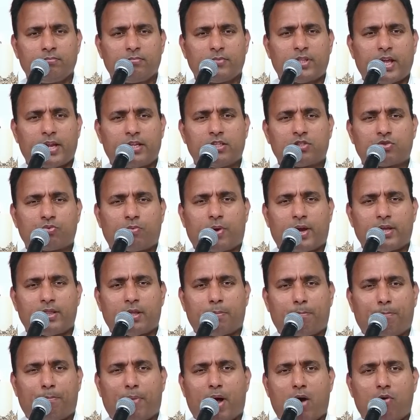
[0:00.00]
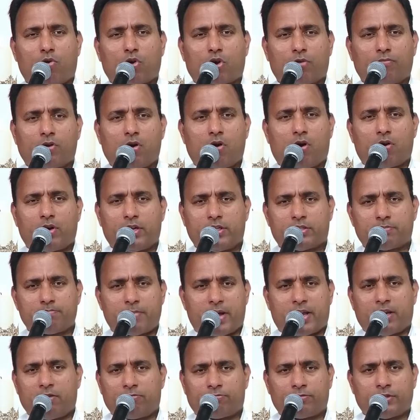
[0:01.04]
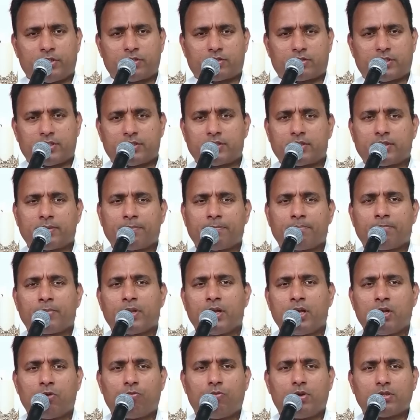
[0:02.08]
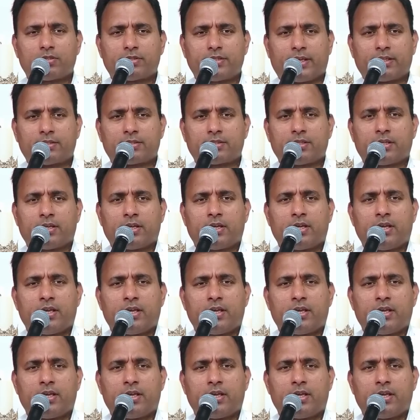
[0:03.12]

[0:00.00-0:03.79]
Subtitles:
That is why the power of God is manifested. Verse 6.